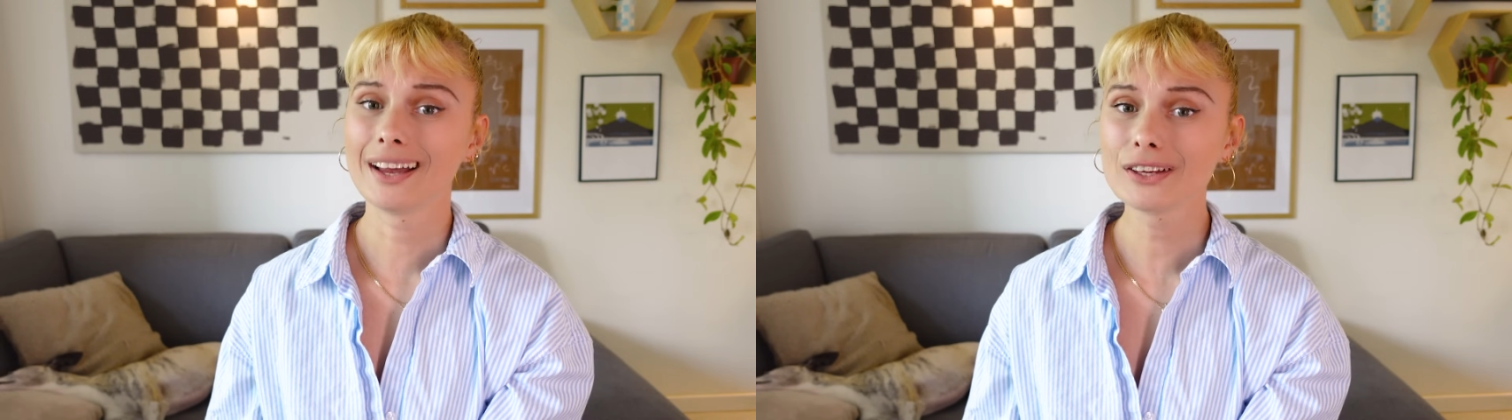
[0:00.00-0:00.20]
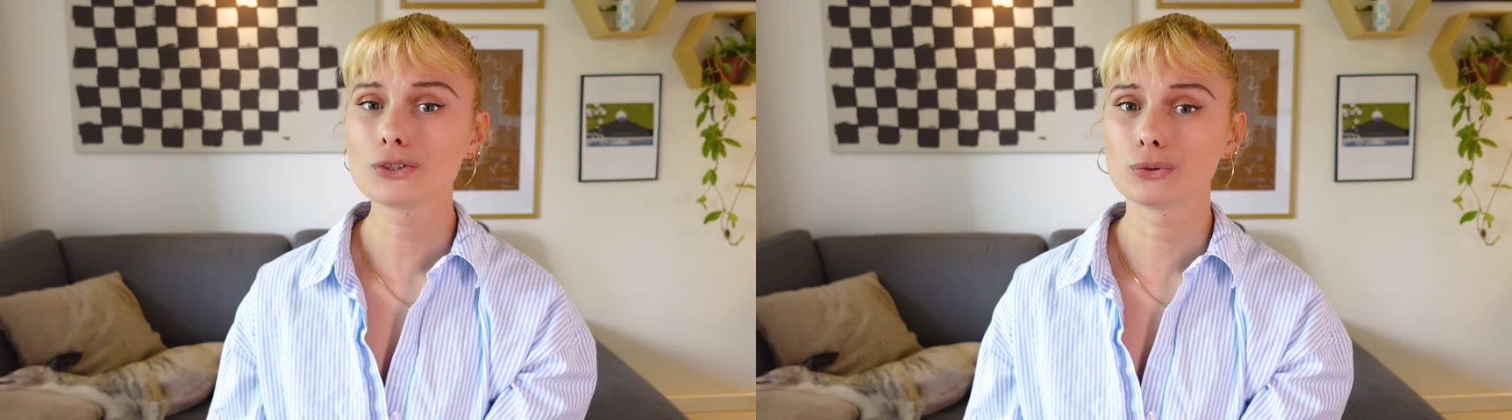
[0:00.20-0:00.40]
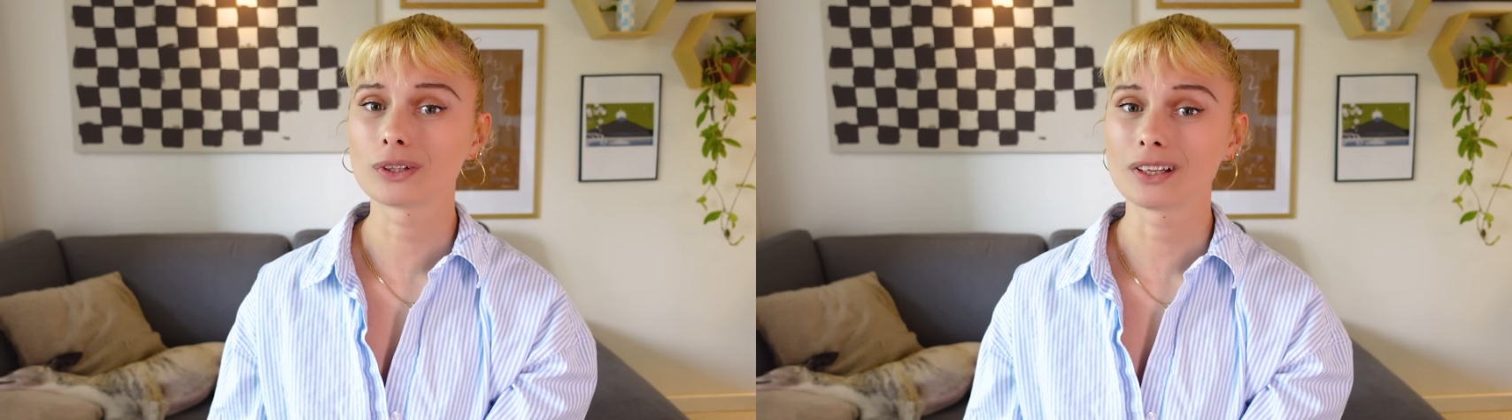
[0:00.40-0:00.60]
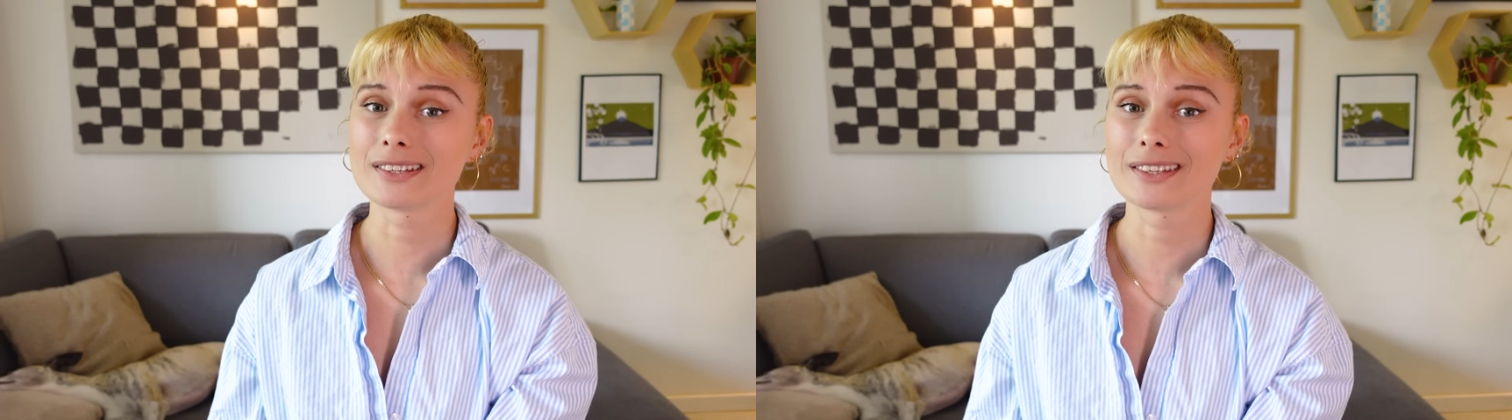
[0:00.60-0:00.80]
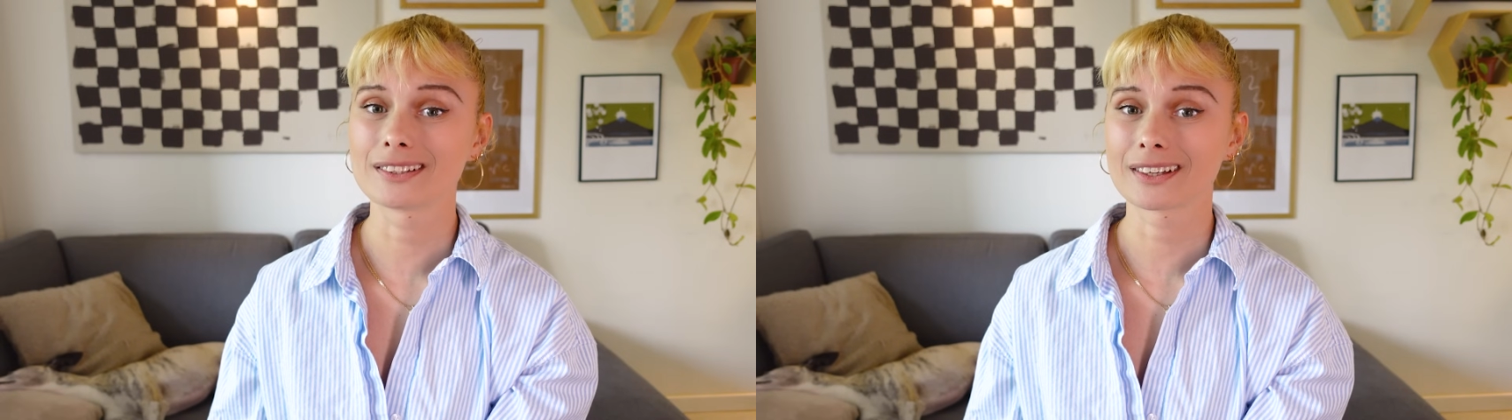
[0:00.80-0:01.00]
and
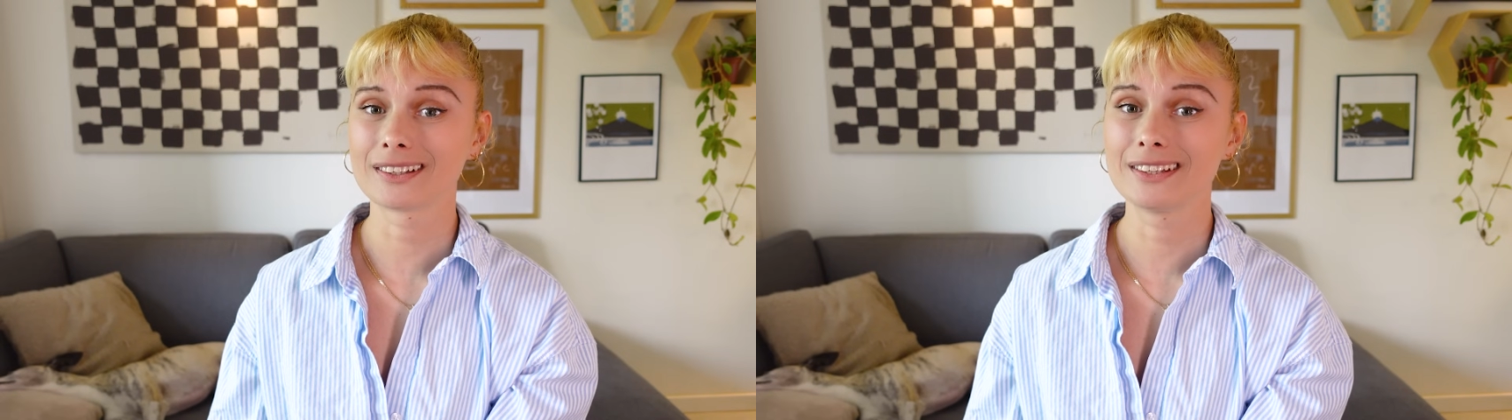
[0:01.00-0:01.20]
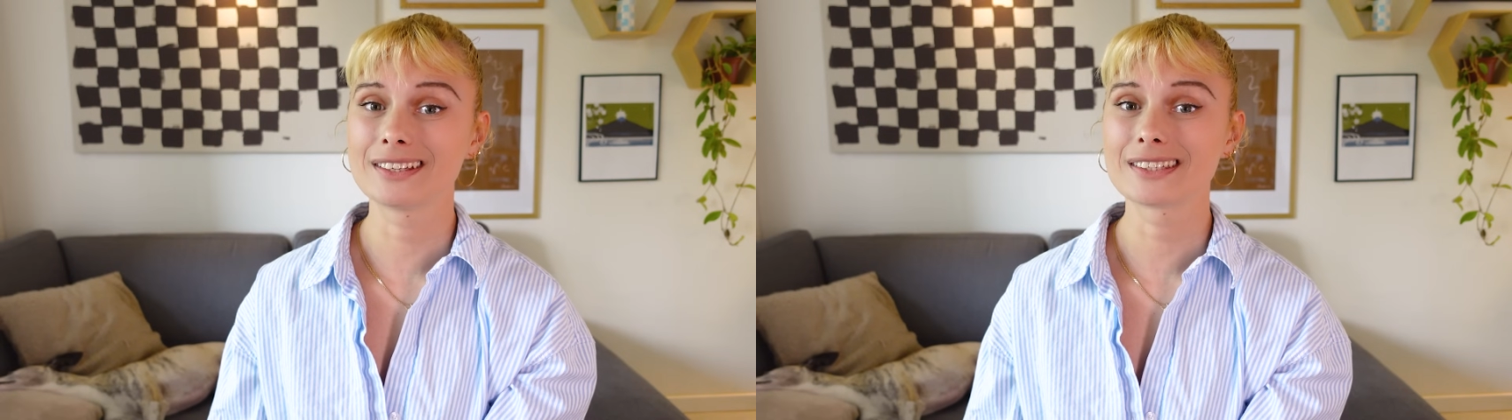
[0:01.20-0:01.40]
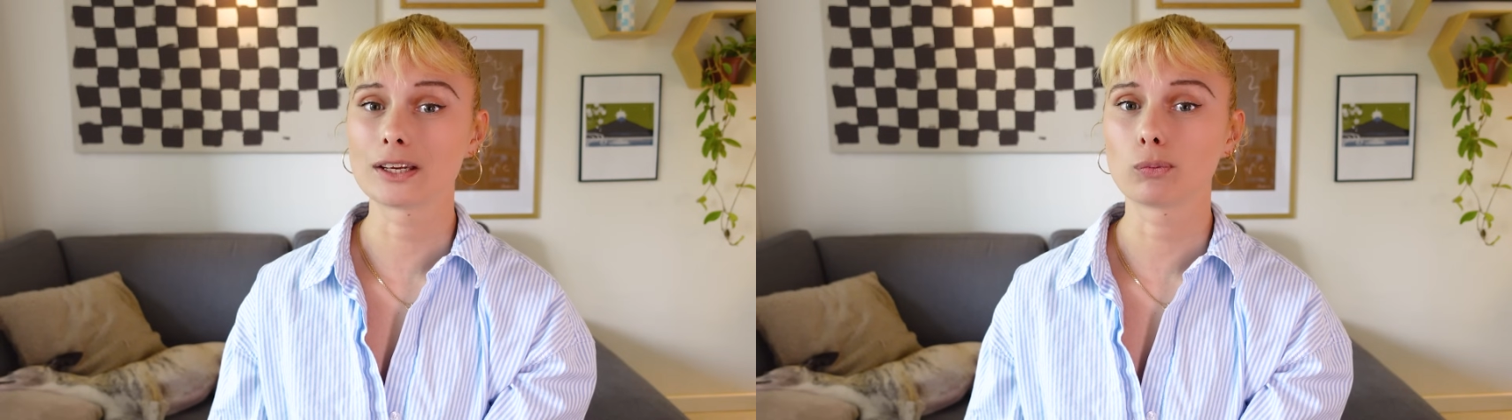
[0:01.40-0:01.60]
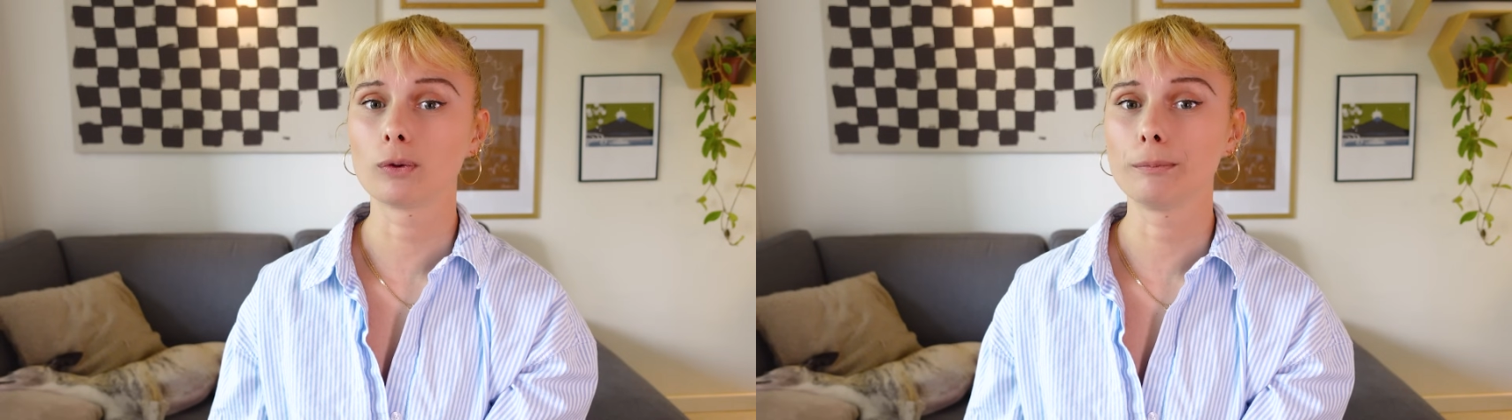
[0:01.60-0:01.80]
utilizing techniques that will